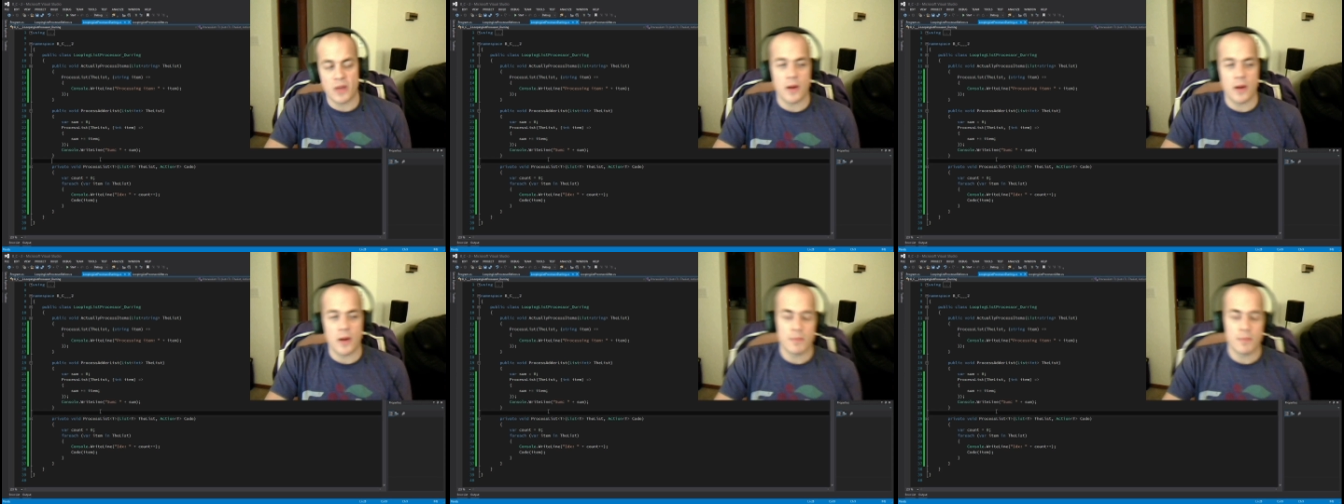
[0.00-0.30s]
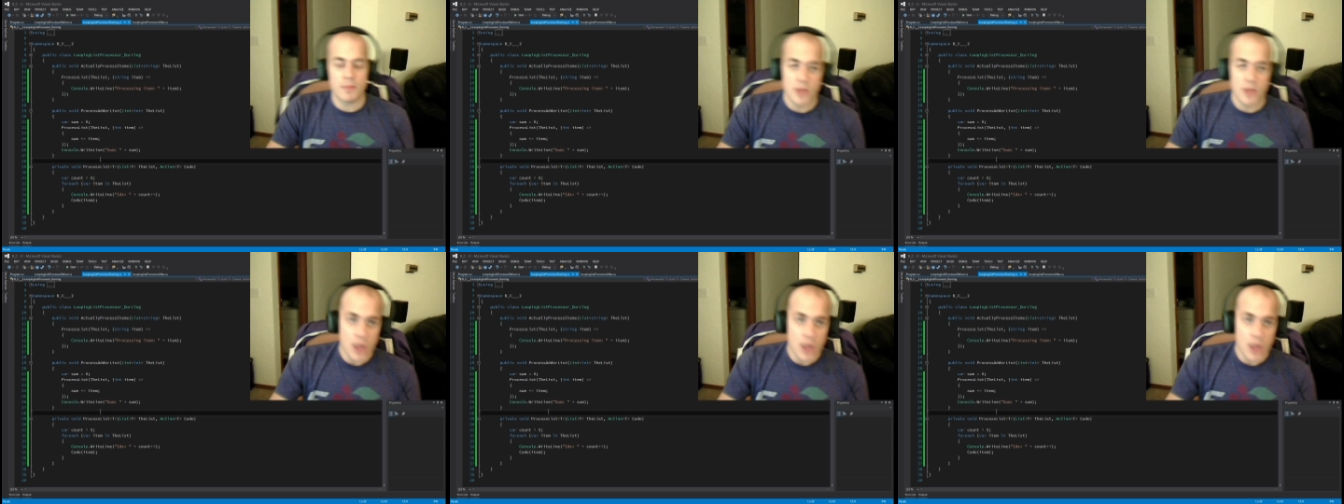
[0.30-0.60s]
All right.
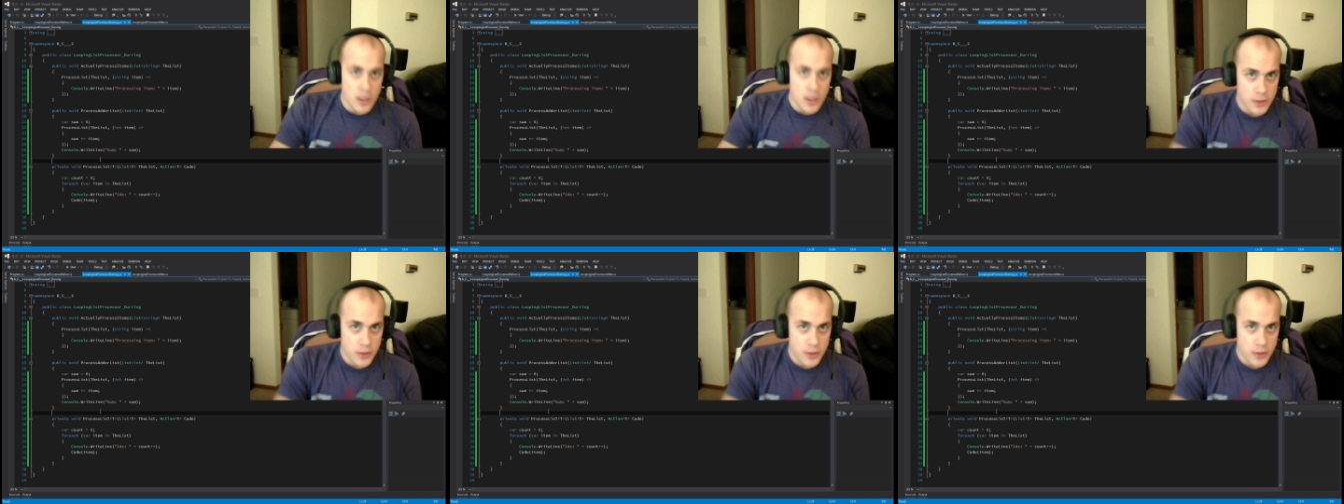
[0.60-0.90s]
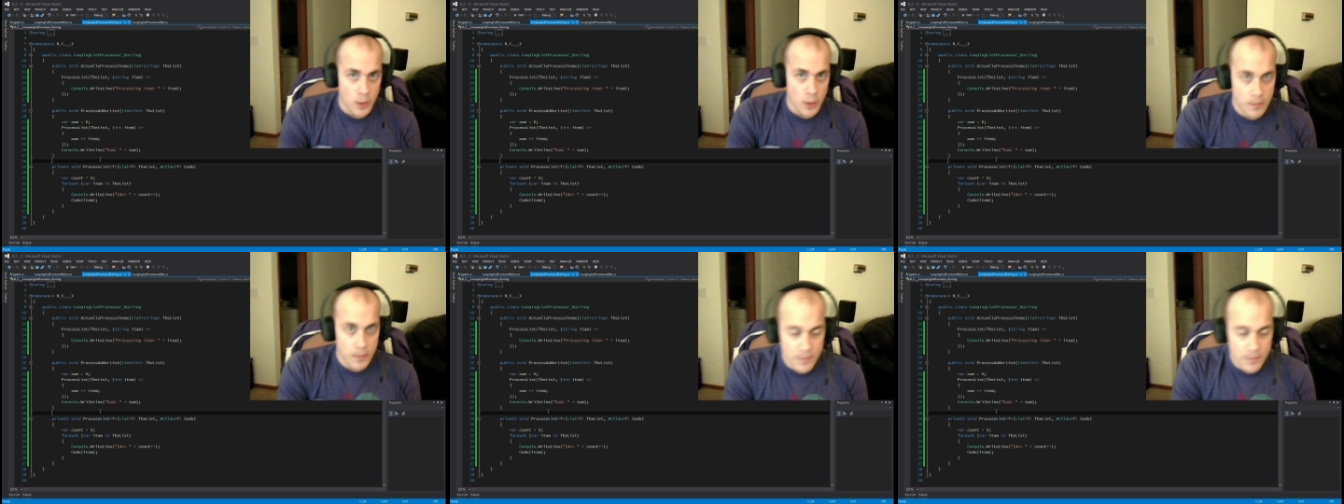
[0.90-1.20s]

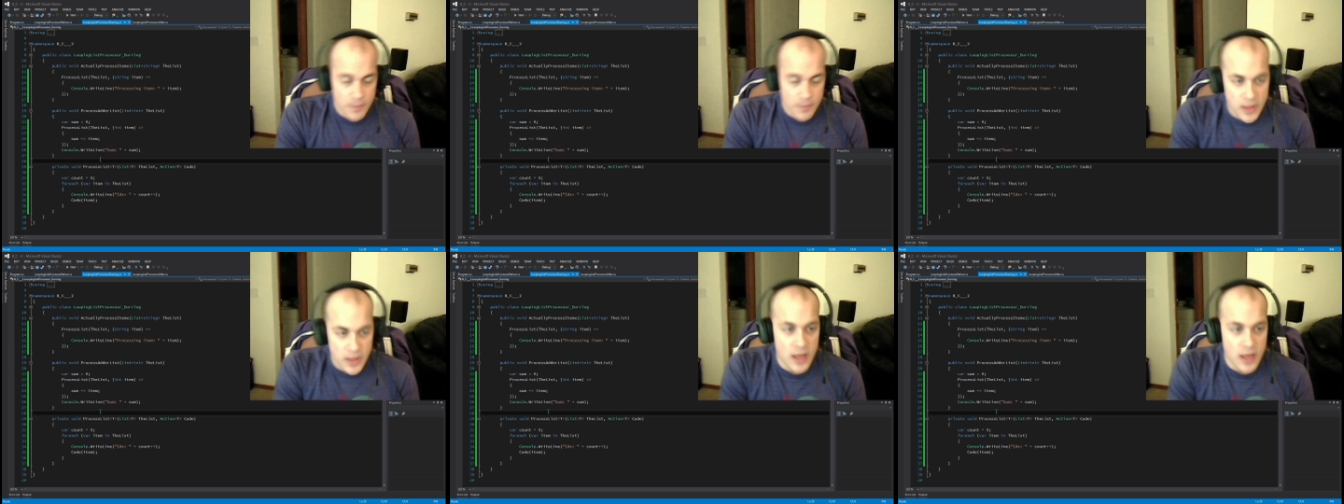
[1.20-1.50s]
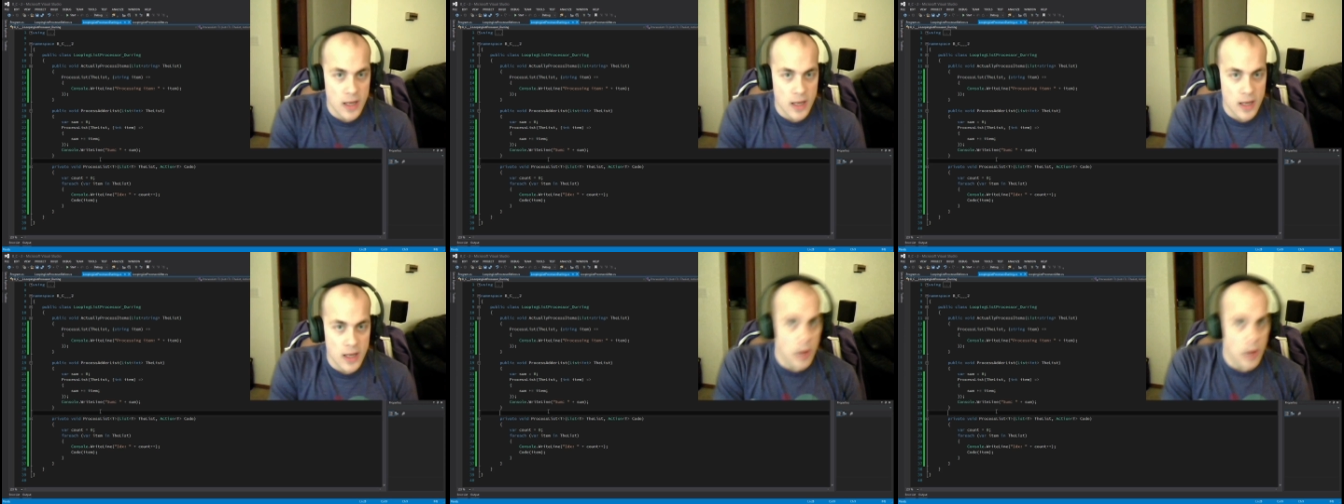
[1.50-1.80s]
So
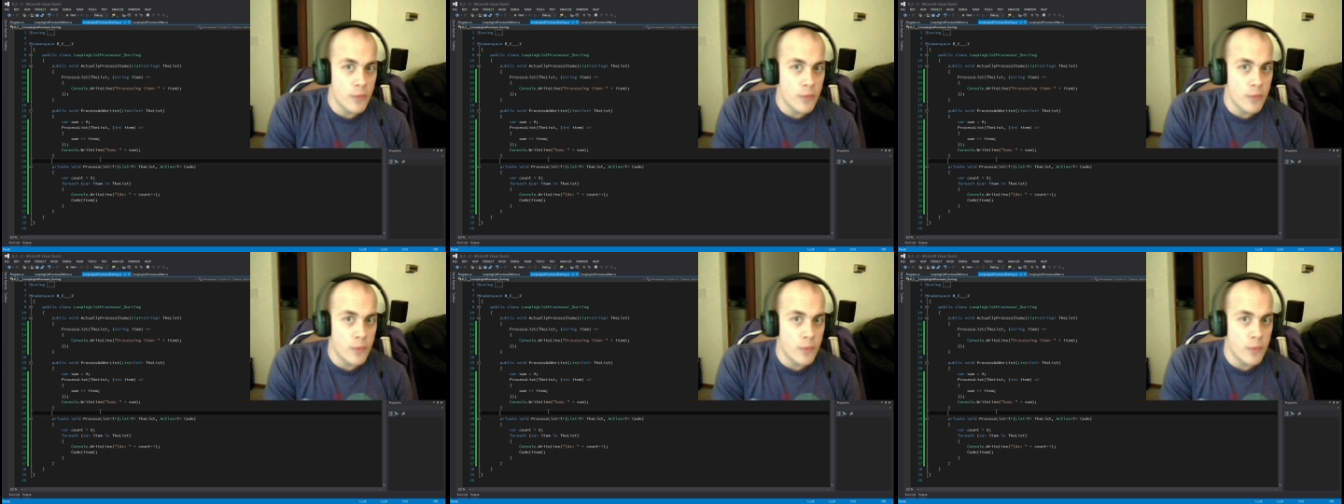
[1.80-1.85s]
uh,